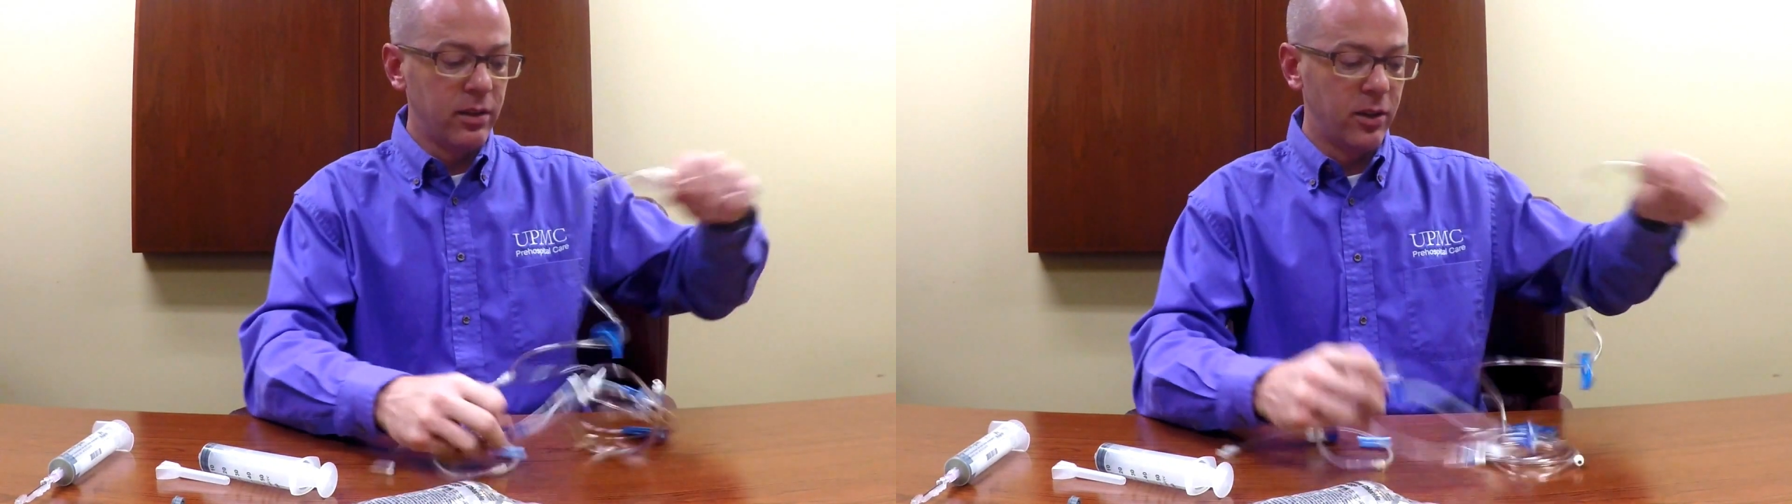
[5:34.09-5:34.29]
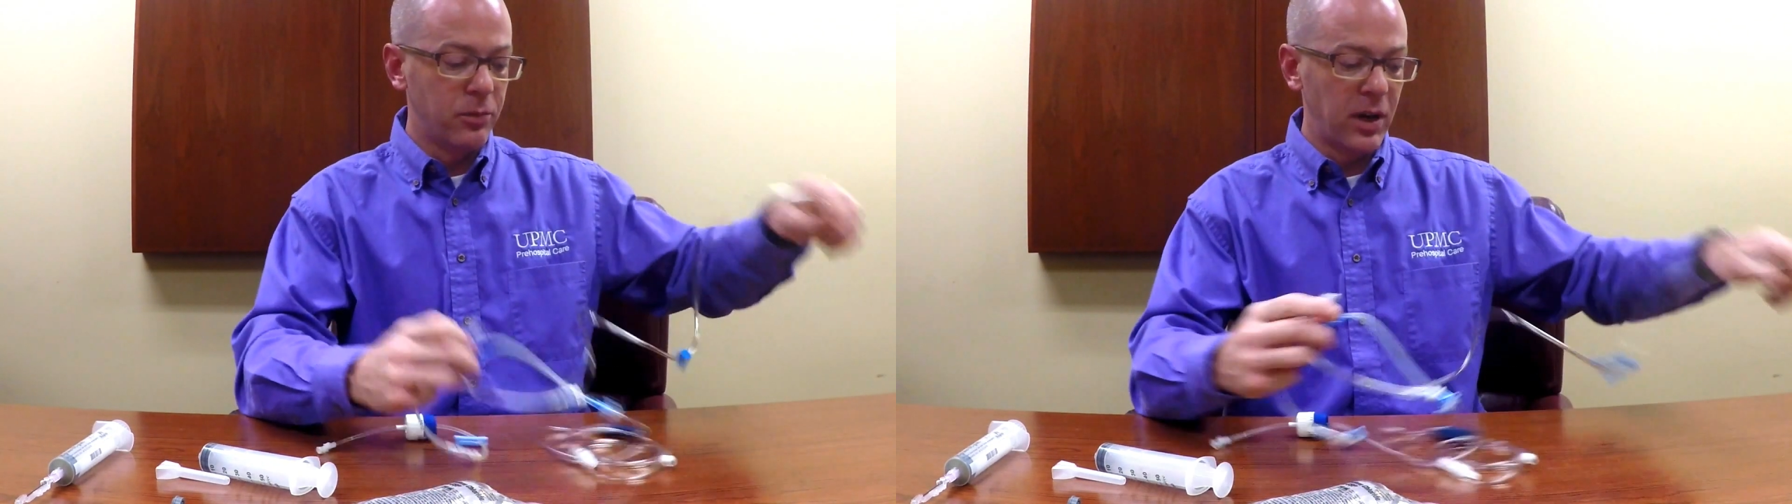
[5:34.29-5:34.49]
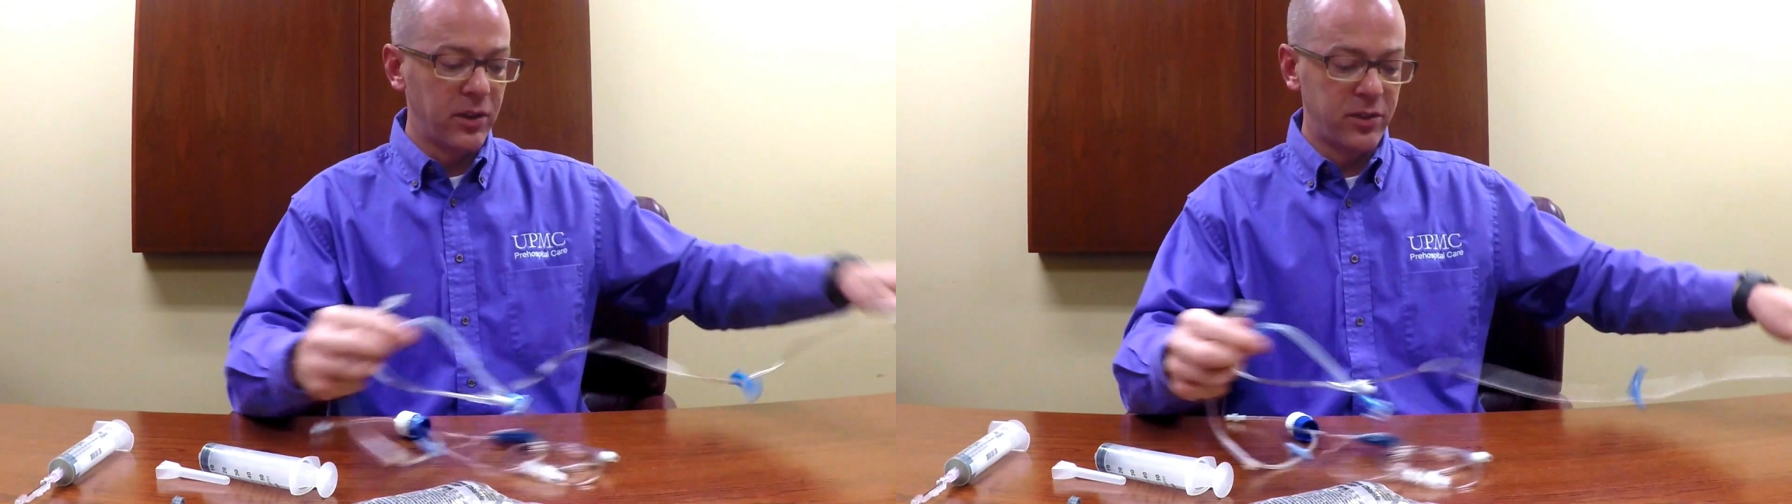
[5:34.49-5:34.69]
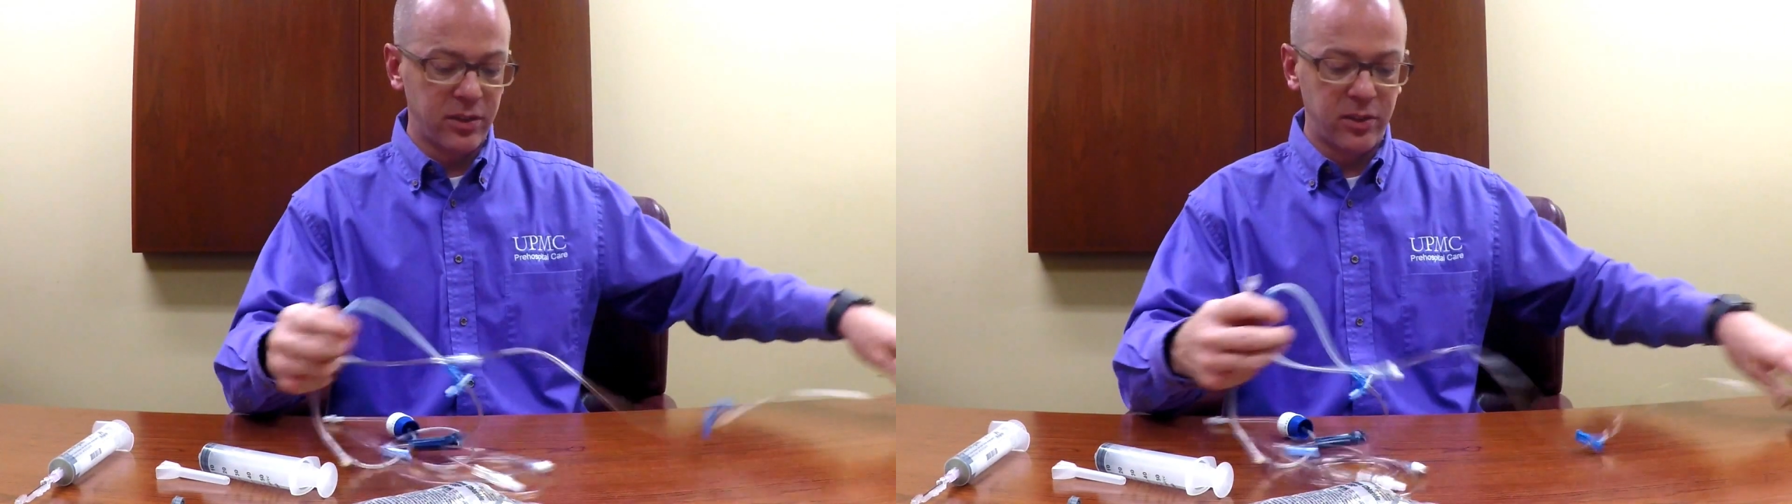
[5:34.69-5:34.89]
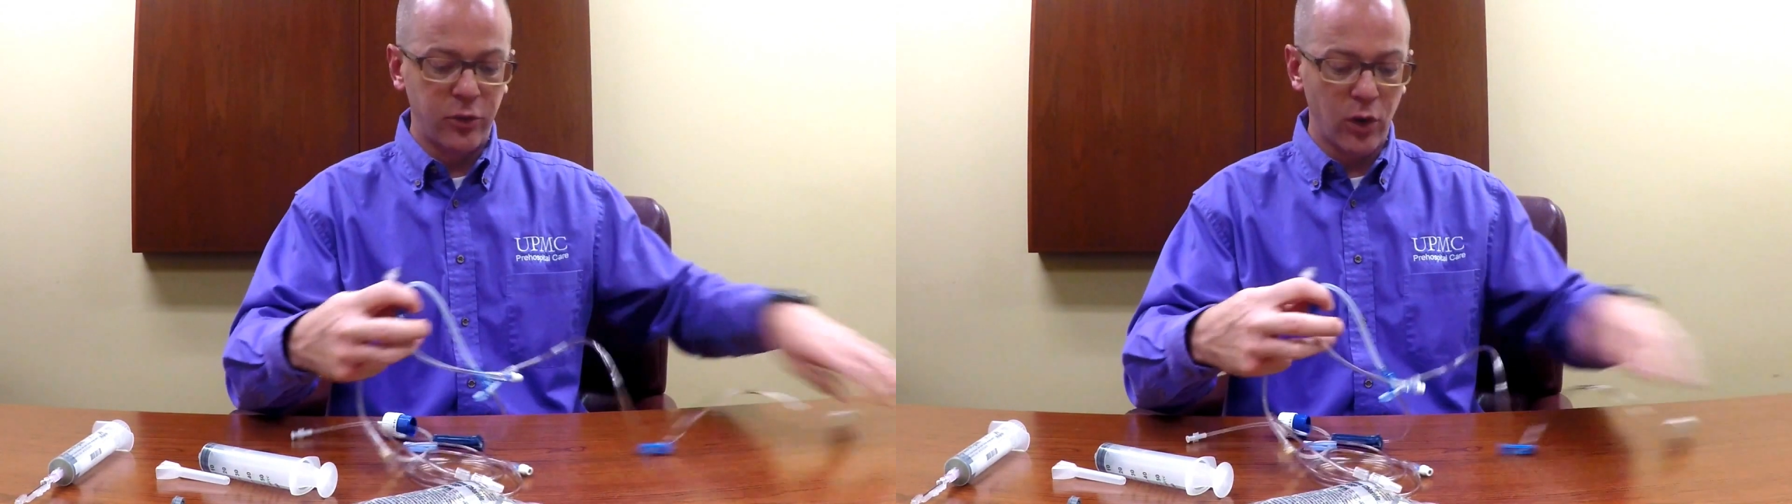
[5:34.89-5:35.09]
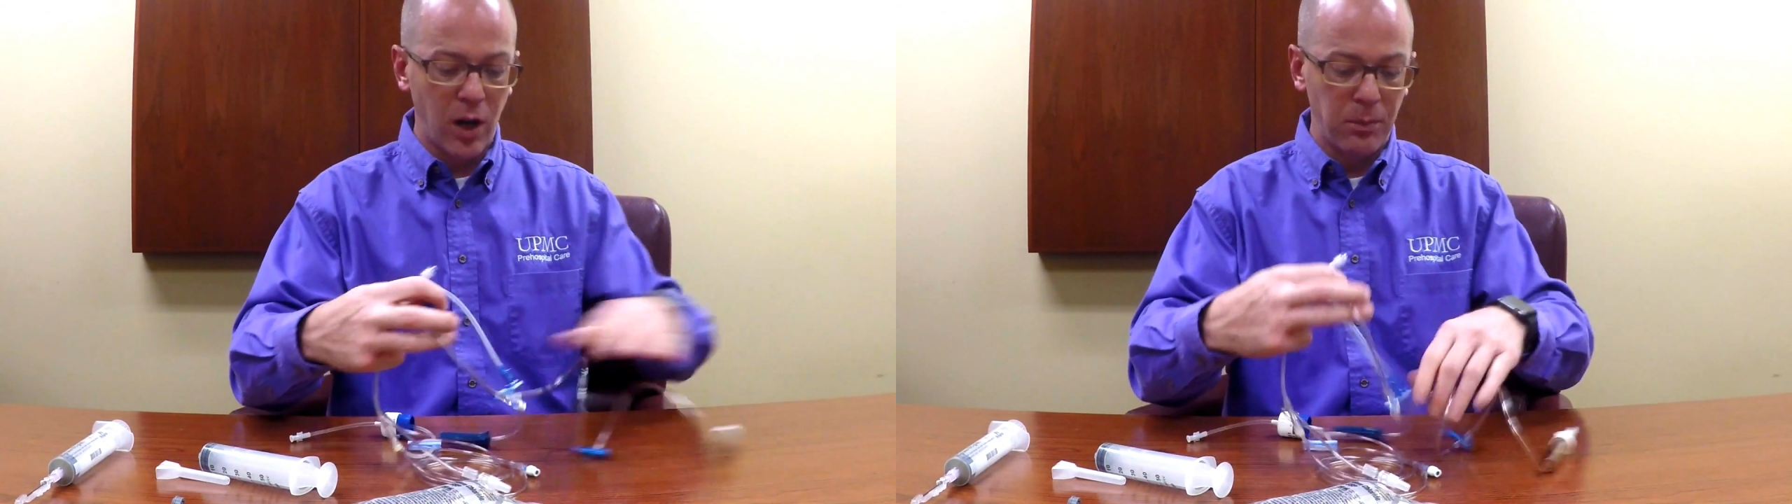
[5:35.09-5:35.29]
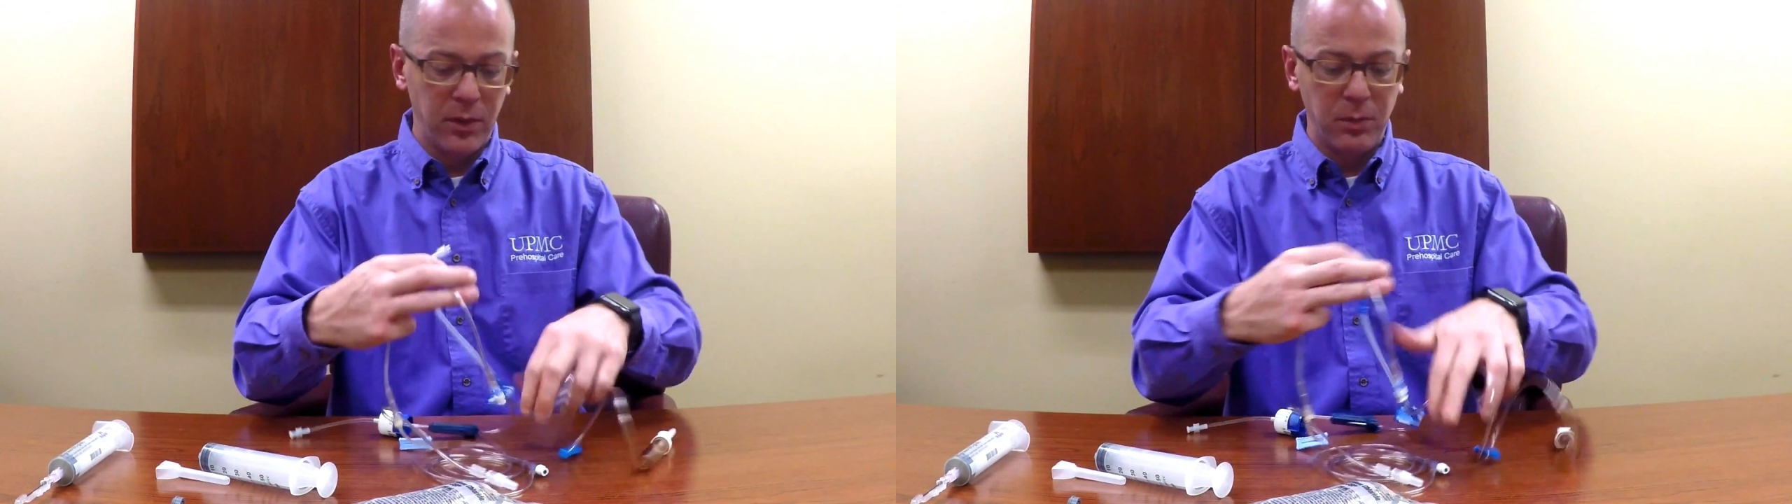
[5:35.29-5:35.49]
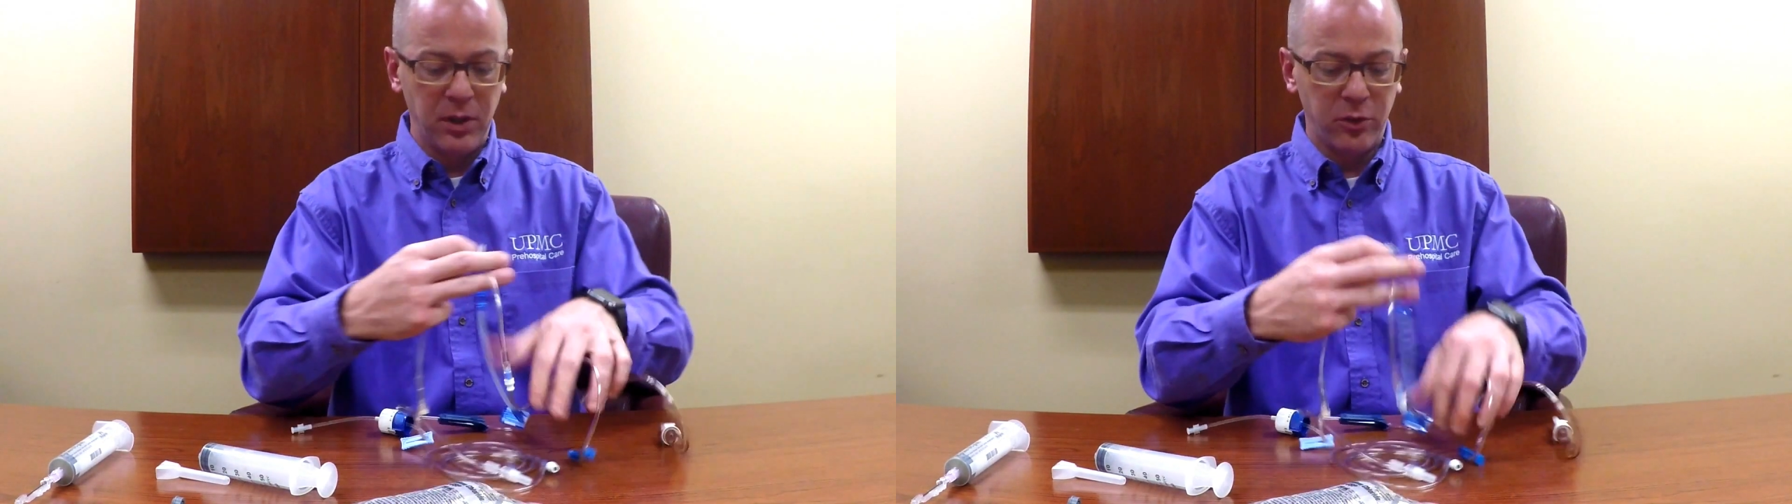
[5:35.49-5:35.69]
of my 60-drop
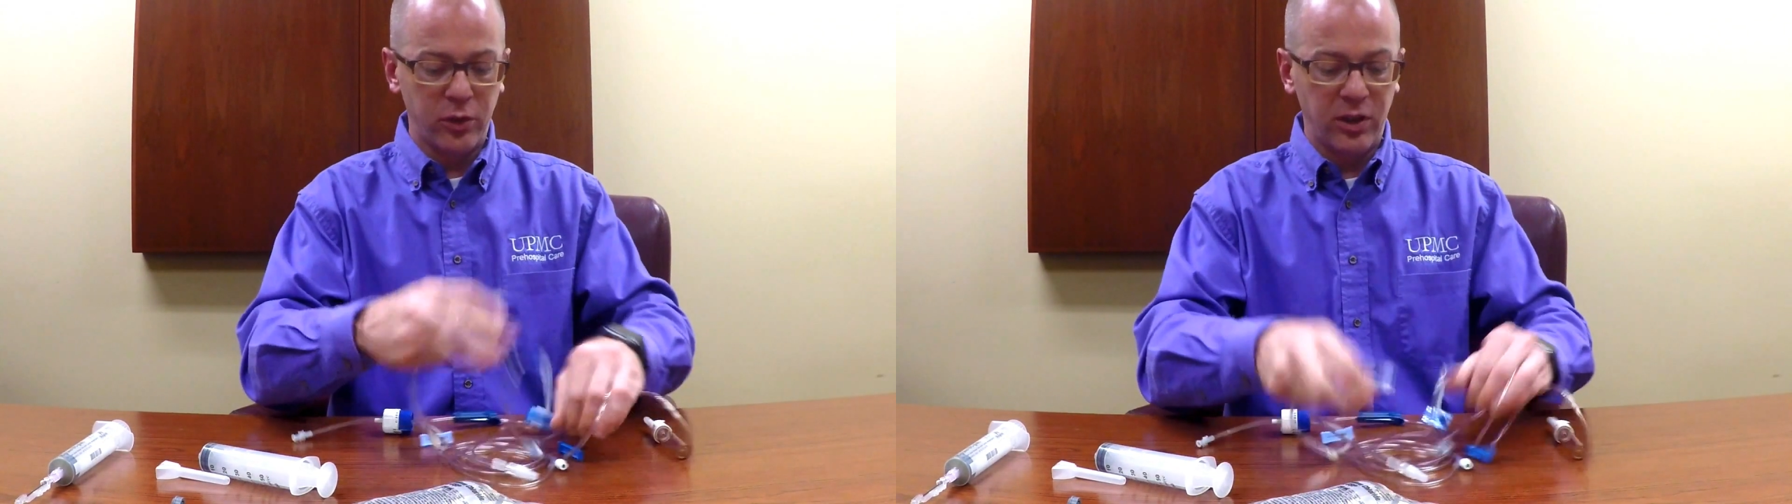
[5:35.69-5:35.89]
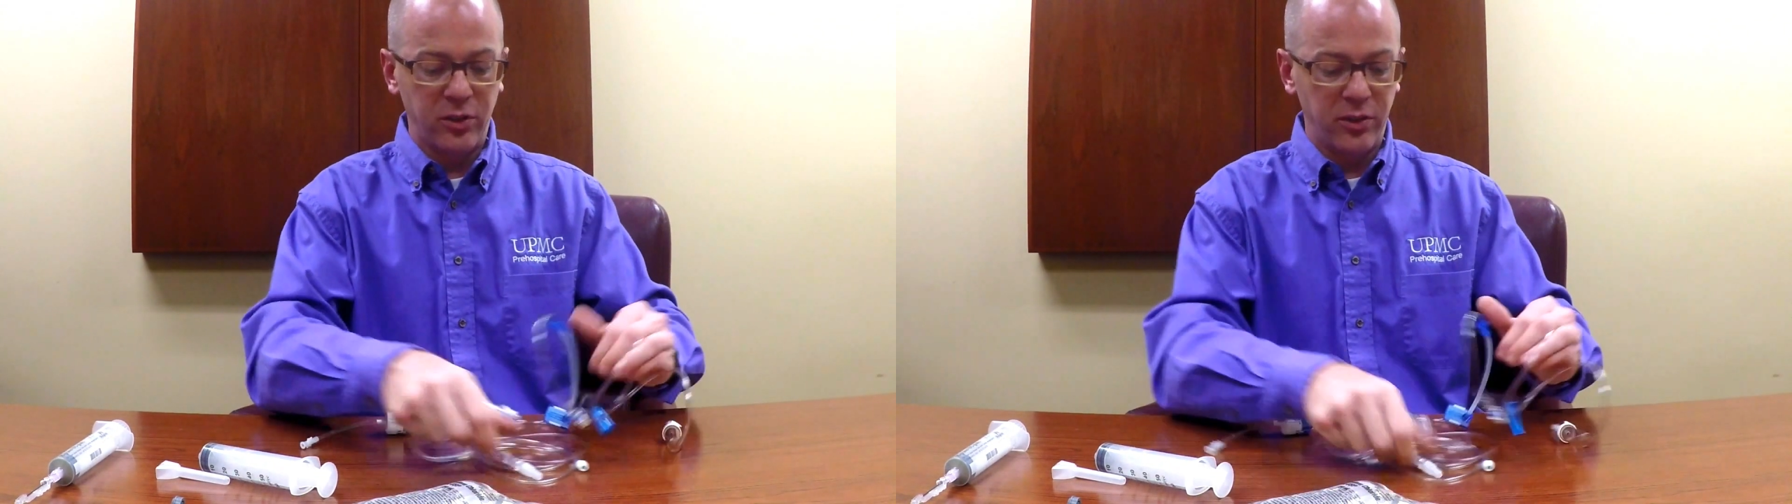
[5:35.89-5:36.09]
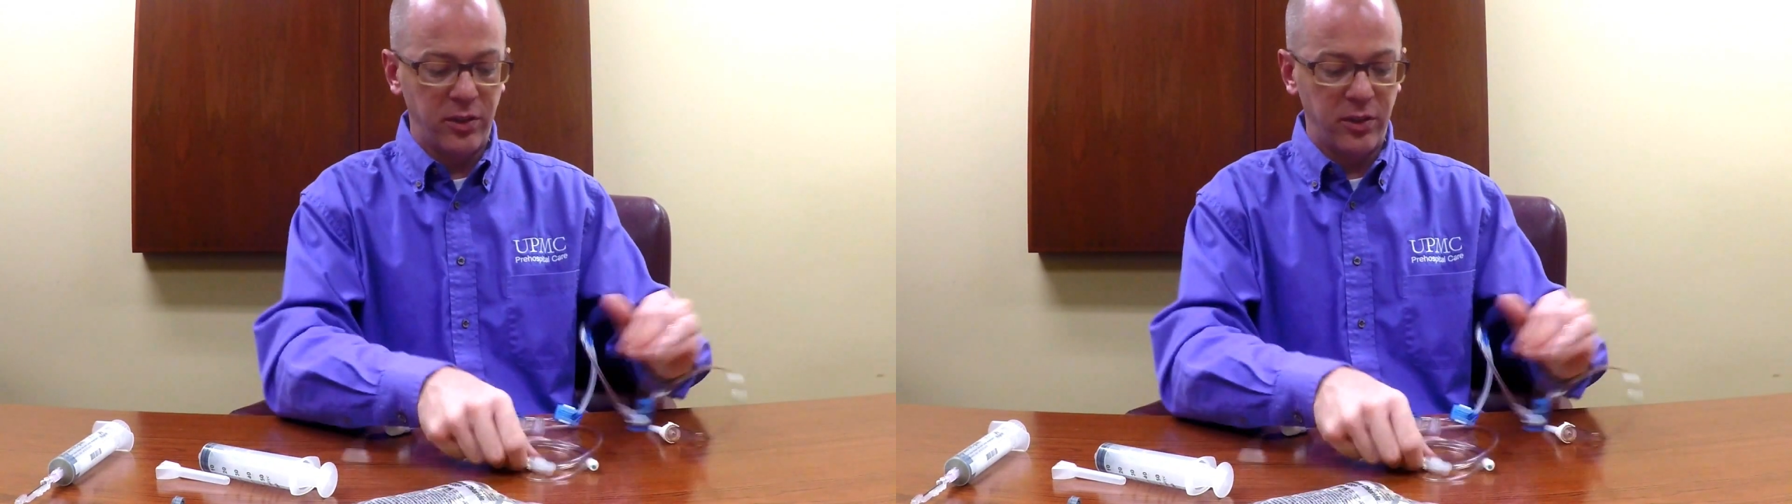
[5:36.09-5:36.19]
administration